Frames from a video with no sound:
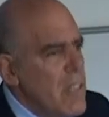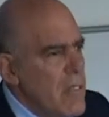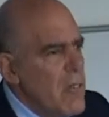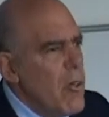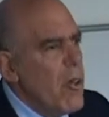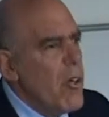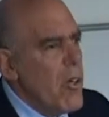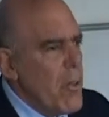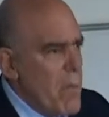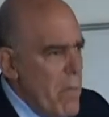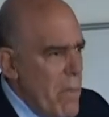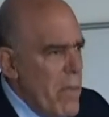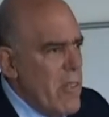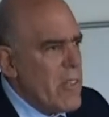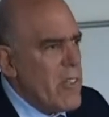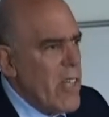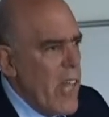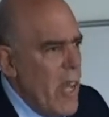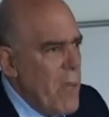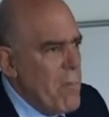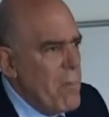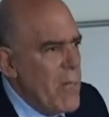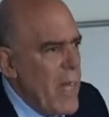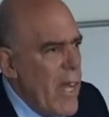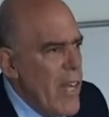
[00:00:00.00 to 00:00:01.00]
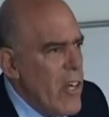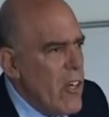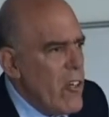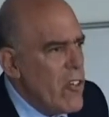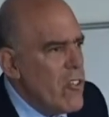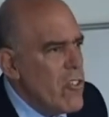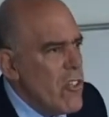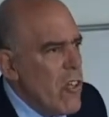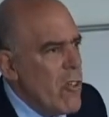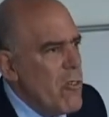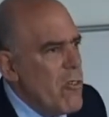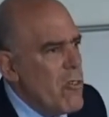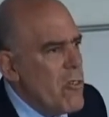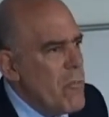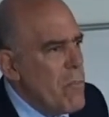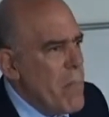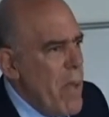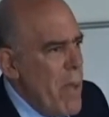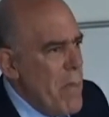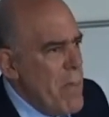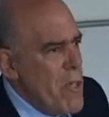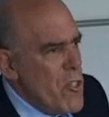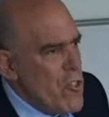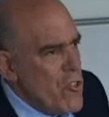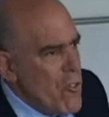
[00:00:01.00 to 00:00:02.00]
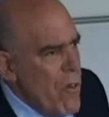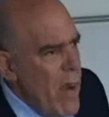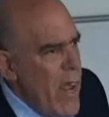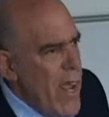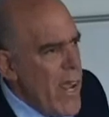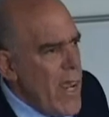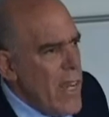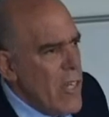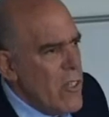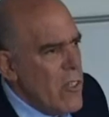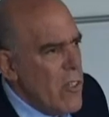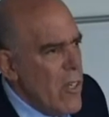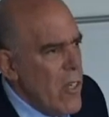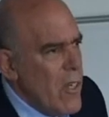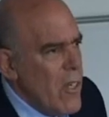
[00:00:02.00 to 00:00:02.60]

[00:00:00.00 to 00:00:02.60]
The automobile came later. So maybe trains.